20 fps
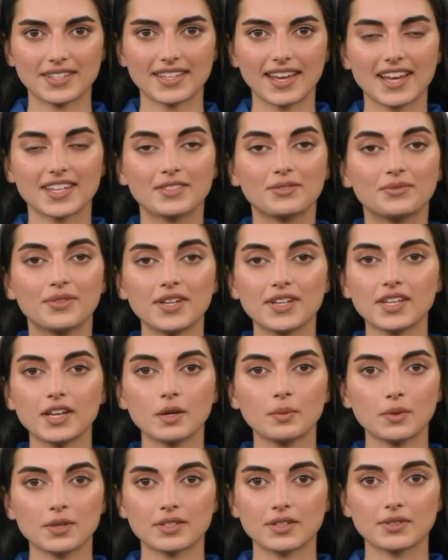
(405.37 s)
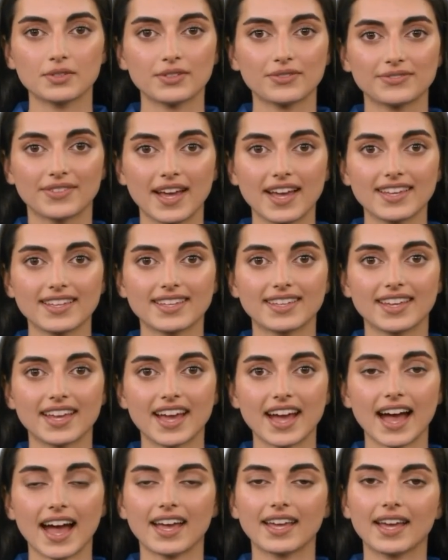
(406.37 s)
test video with your device
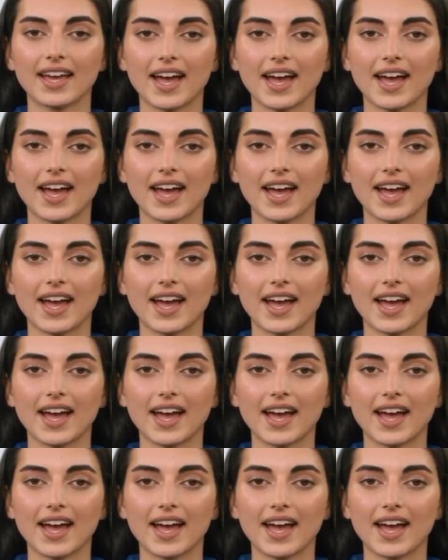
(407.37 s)
and